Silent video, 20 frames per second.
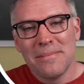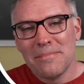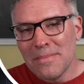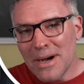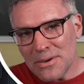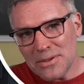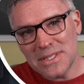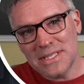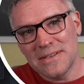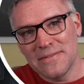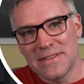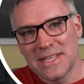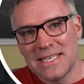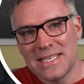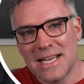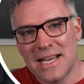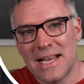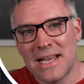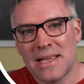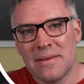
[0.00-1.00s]
Most of the
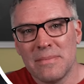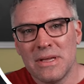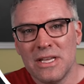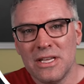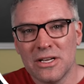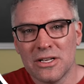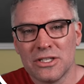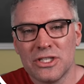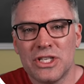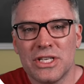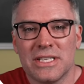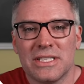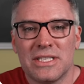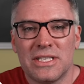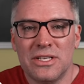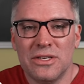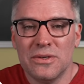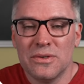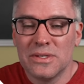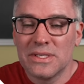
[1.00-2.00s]
time, you'll
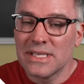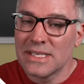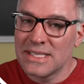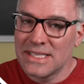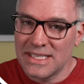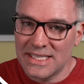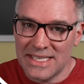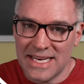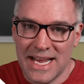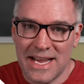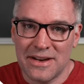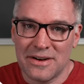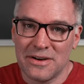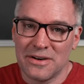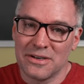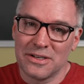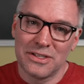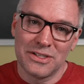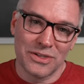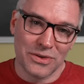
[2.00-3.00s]
just use a standard